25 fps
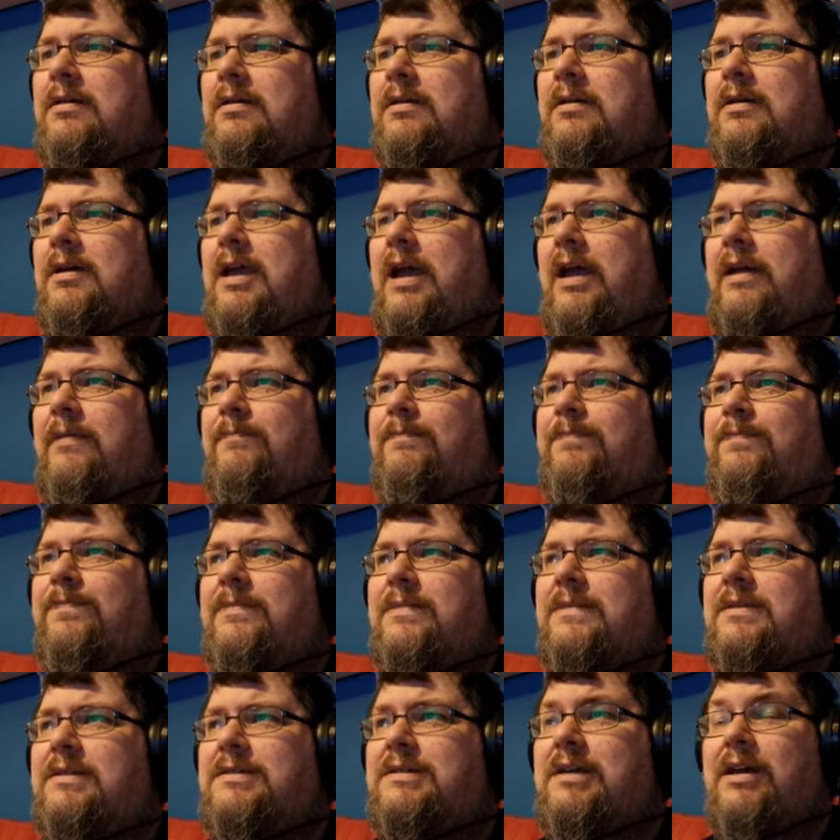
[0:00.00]
Okay,
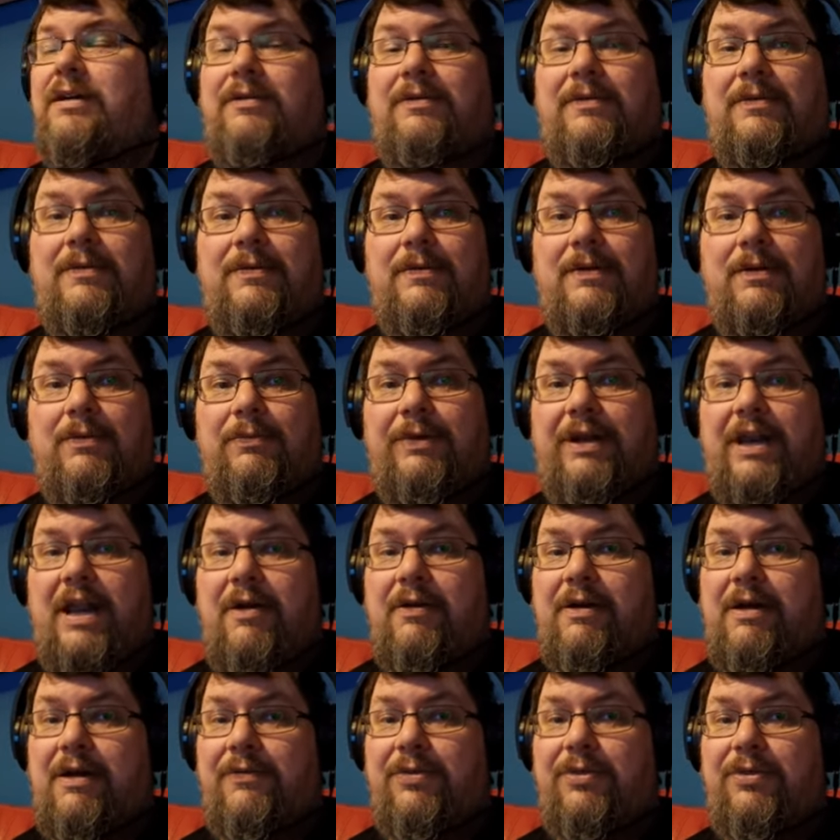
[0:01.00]
so we
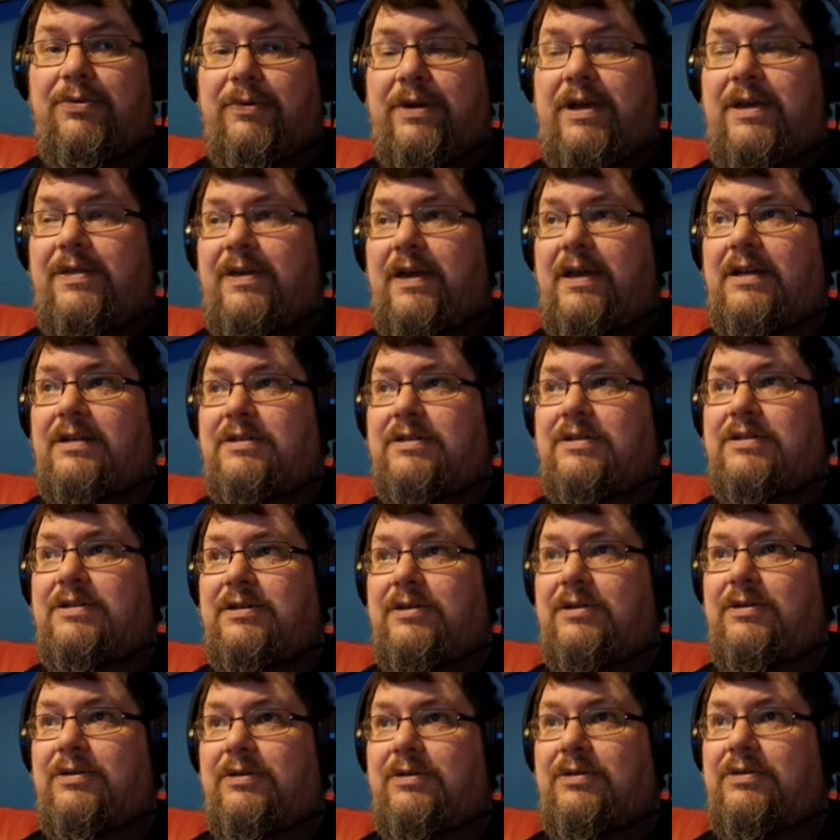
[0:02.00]
now have three things
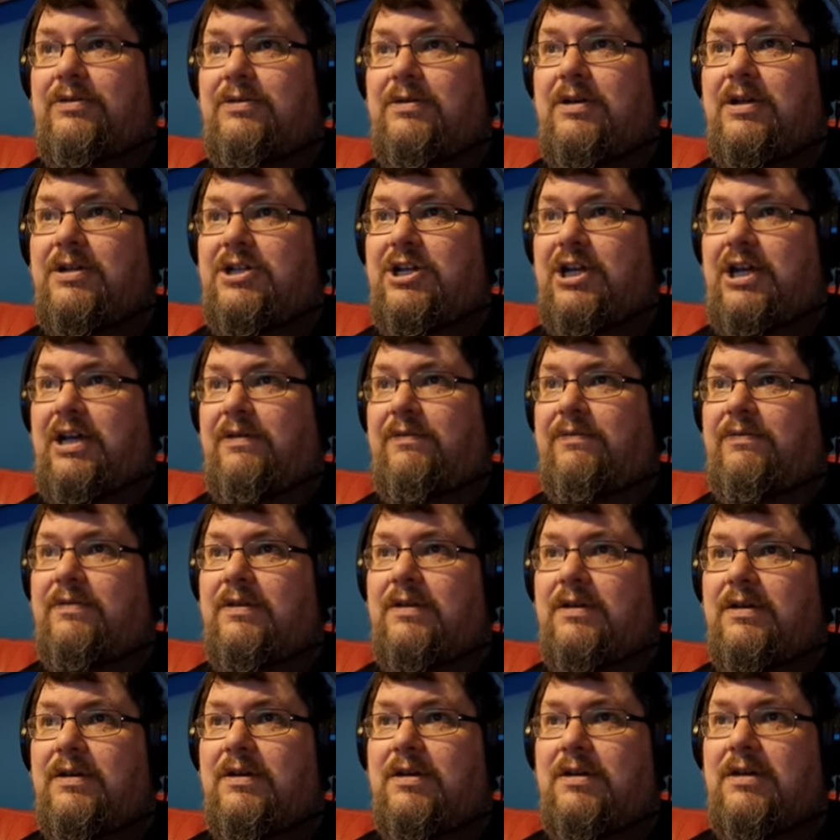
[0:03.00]
to achieve,
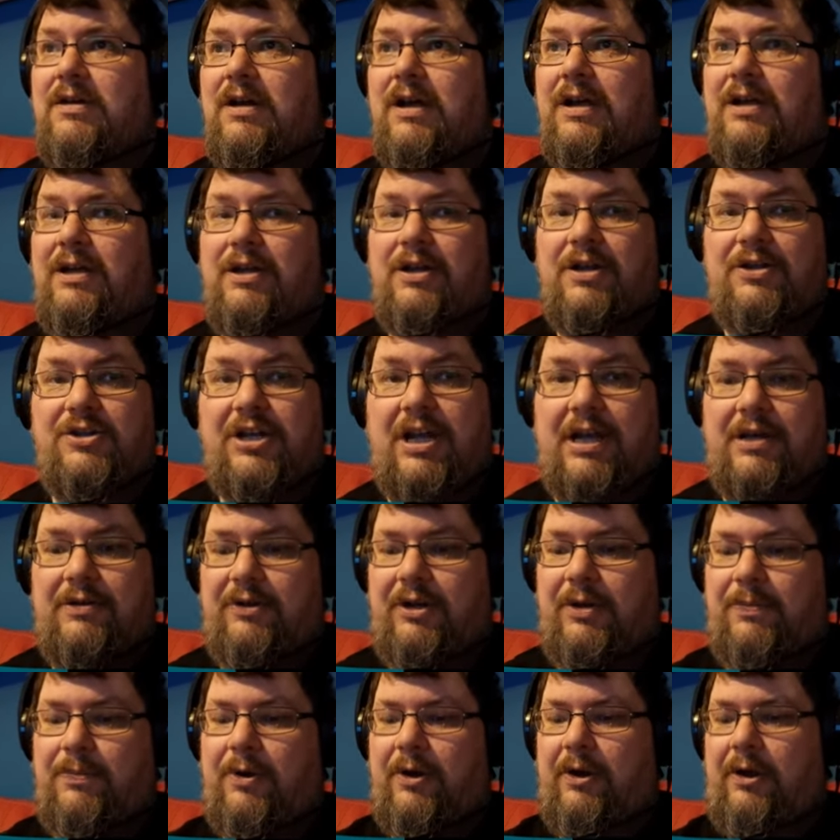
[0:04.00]
and you can check
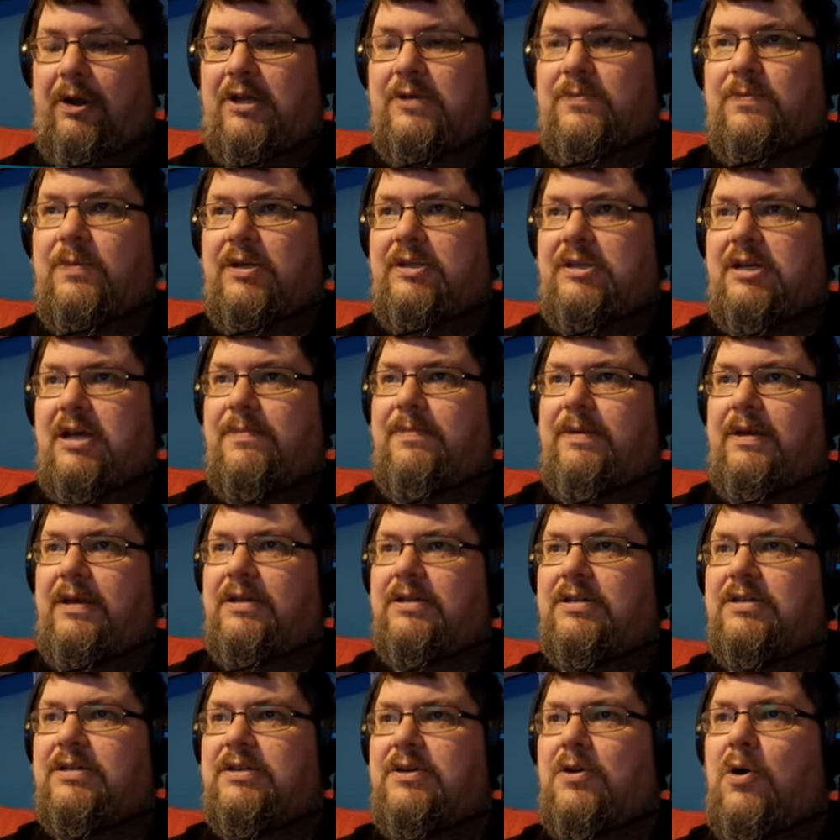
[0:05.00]
on your progress by typing
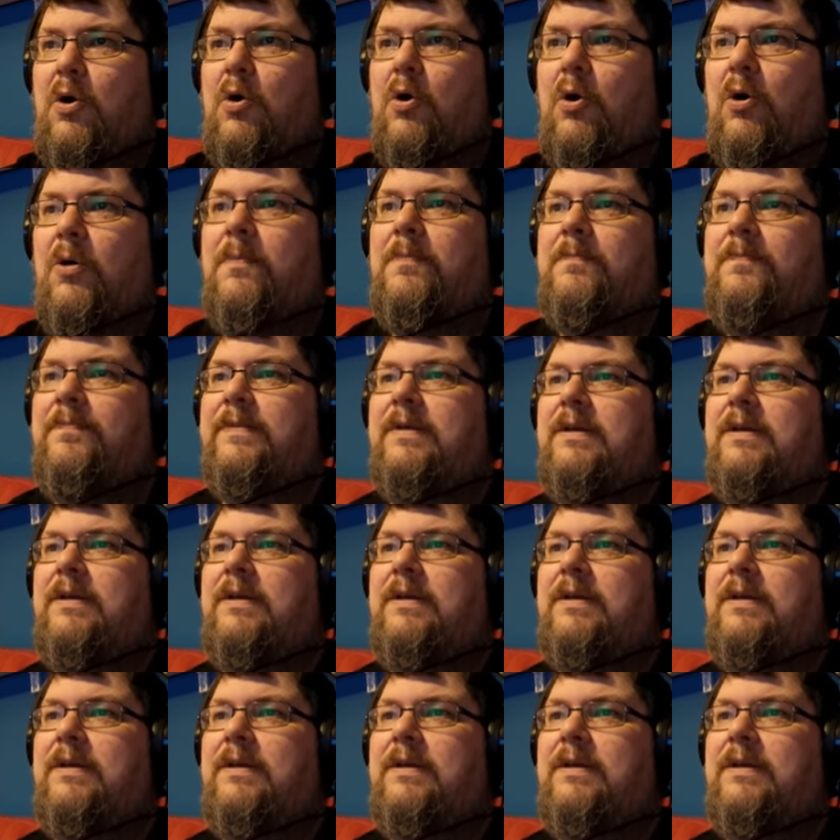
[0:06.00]
score.